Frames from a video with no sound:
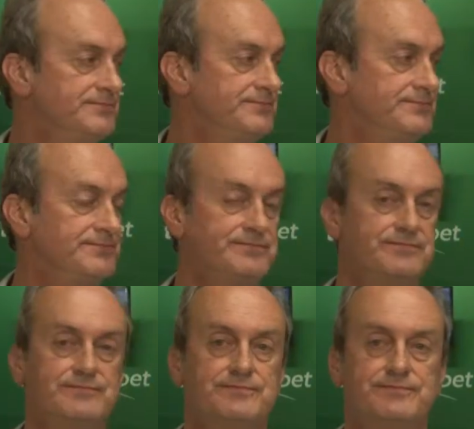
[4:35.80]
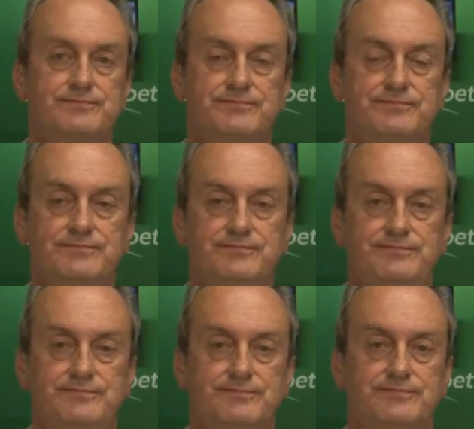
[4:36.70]

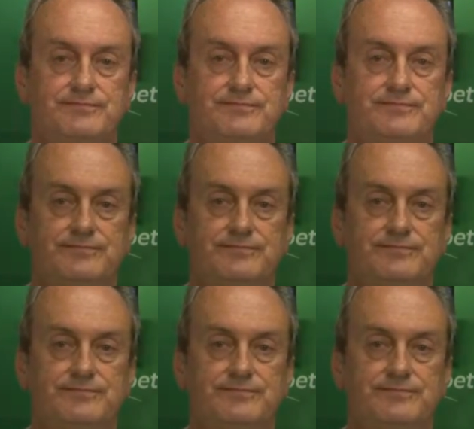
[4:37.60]
This person isn't speaking.